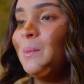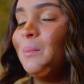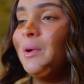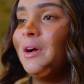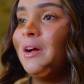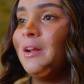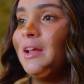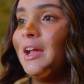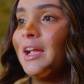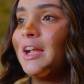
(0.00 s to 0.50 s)

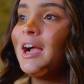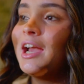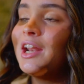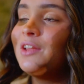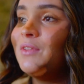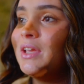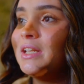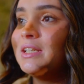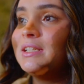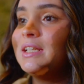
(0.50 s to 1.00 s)
But I kind
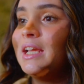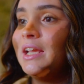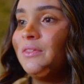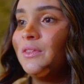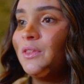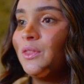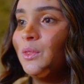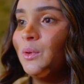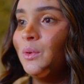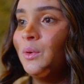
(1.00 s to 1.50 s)
of
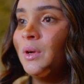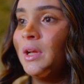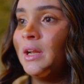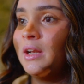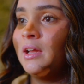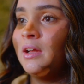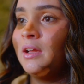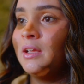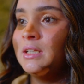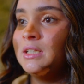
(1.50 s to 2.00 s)
entertained the thought,
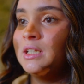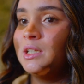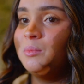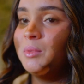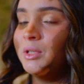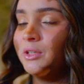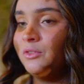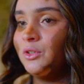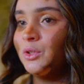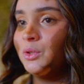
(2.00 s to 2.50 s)
and I did a
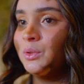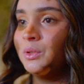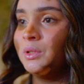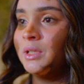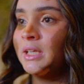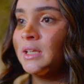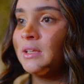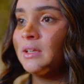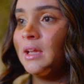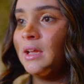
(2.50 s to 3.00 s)
bit of
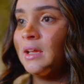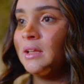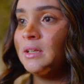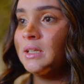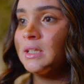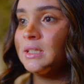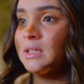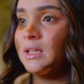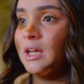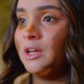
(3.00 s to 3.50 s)
Googling,
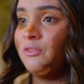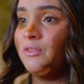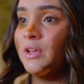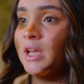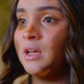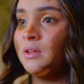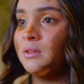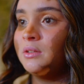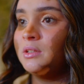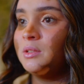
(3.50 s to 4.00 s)
and I
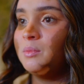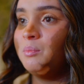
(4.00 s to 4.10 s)
found